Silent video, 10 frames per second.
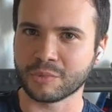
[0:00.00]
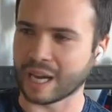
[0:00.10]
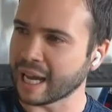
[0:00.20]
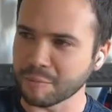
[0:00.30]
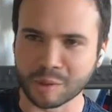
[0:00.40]

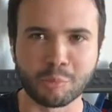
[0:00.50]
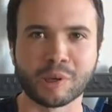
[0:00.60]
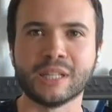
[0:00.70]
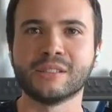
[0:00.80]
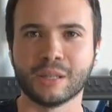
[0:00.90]
time and
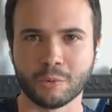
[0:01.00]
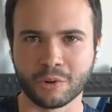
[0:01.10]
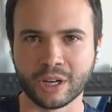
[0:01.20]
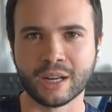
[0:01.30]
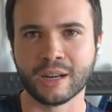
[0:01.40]
place that
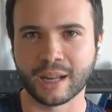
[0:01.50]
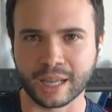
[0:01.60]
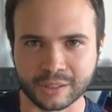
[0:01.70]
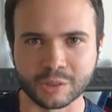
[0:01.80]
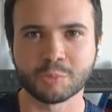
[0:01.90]
we're in
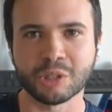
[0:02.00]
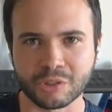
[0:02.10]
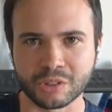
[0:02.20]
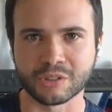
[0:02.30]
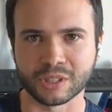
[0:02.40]
as a
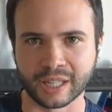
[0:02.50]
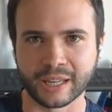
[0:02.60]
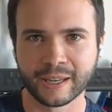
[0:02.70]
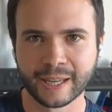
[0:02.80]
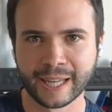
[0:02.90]
species
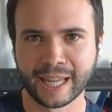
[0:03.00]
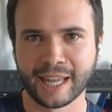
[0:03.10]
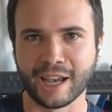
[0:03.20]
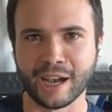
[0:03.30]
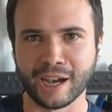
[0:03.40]
today.
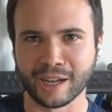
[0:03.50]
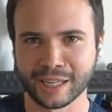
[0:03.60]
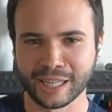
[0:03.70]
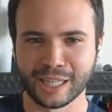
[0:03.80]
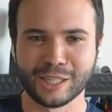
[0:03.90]
Uh,
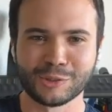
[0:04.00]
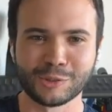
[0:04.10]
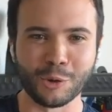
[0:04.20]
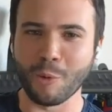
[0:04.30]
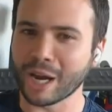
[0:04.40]

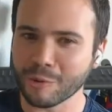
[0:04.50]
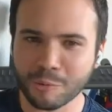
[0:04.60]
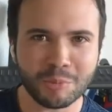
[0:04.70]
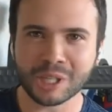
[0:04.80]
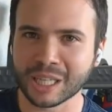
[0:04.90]
so, why
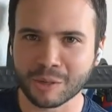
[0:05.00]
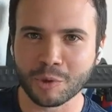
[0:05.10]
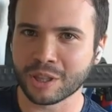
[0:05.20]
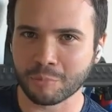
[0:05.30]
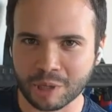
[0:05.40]
don't we
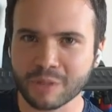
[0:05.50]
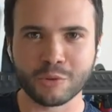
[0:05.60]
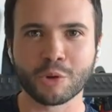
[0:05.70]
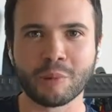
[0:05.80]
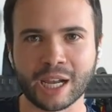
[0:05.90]
begin with a bit
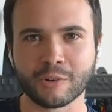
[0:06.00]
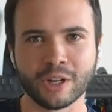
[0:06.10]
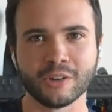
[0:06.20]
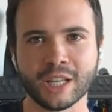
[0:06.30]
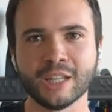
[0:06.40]
of your
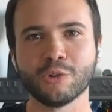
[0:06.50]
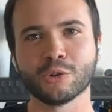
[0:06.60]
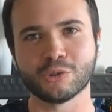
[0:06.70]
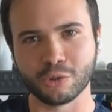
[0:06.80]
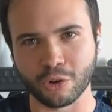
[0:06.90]
background and
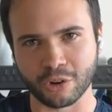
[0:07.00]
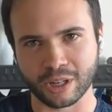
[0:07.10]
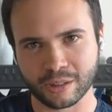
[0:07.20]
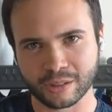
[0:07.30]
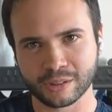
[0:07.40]
your
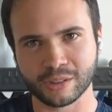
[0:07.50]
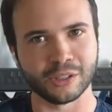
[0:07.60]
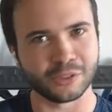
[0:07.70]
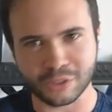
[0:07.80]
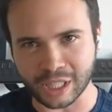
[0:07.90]
story
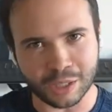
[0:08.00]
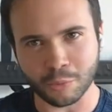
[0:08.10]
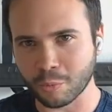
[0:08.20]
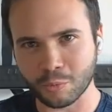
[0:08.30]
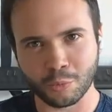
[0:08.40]
to see
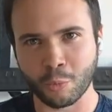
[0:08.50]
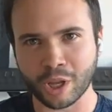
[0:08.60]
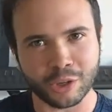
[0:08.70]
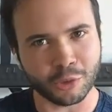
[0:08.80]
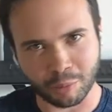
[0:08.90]

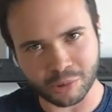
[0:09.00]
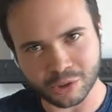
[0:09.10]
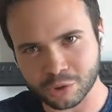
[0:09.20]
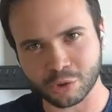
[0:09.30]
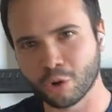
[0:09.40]
what your
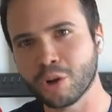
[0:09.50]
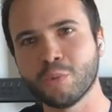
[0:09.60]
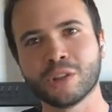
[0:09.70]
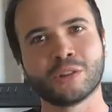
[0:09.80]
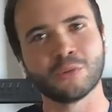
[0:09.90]
story
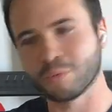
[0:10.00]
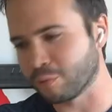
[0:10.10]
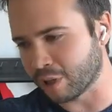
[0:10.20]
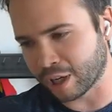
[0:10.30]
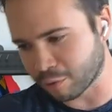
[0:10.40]
with
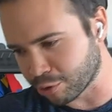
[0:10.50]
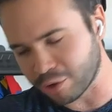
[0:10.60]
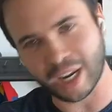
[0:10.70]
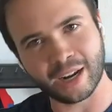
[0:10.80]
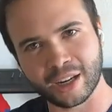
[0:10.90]
uh,
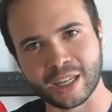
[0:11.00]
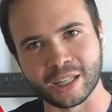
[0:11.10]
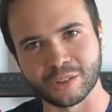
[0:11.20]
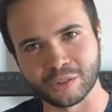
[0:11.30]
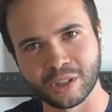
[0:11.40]
Christianity
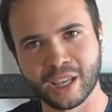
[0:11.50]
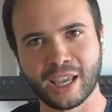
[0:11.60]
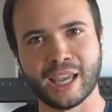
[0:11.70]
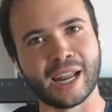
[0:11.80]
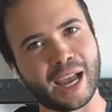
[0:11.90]
is
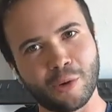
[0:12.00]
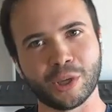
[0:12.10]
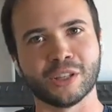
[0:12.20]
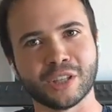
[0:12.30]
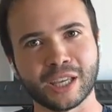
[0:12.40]
and how
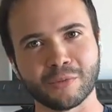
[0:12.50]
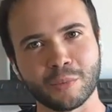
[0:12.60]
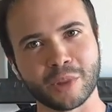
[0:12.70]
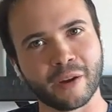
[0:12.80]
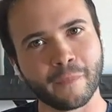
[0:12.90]
we can take it
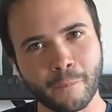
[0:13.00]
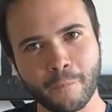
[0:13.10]
from there.